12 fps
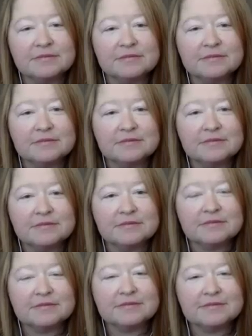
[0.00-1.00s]

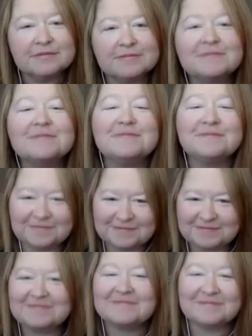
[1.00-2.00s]

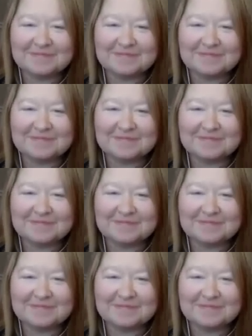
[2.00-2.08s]
The person shown says nothing.